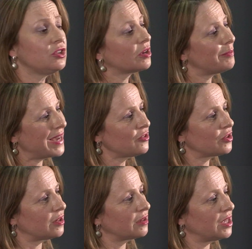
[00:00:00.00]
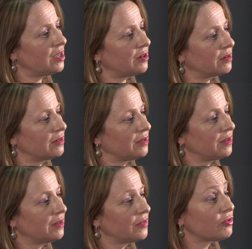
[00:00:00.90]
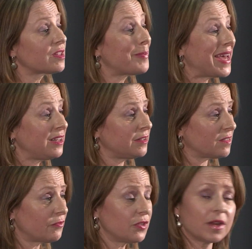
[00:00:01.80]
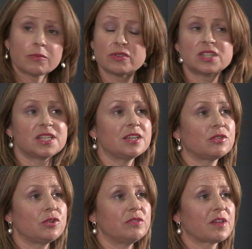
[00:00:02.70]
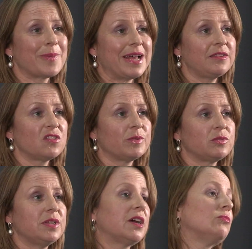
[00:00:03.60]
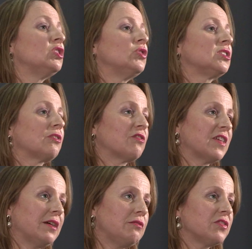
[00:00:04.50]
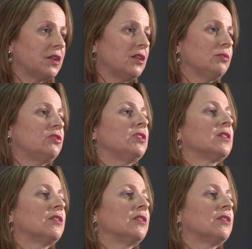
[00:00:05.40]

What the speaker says: you compassionate and caring? So it's a balance. Everything I'm going to take you through is a balance between how we treat ourselves and how we treat